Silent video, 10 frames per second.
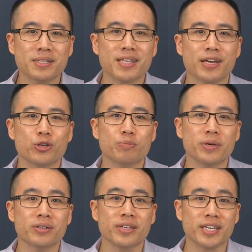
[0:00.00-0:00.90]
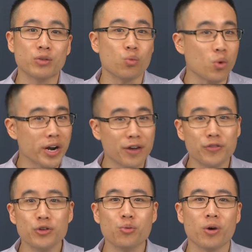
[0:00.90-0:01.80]
is that you'd be able to eat whatever
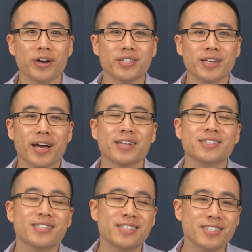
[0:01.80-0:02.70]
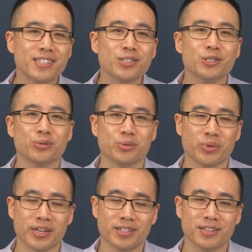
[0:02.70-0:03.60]
you want and still lose
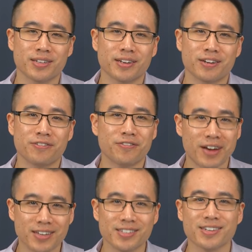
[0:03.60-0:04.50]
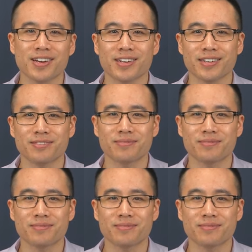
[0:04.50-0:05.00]
weight. Fascinating.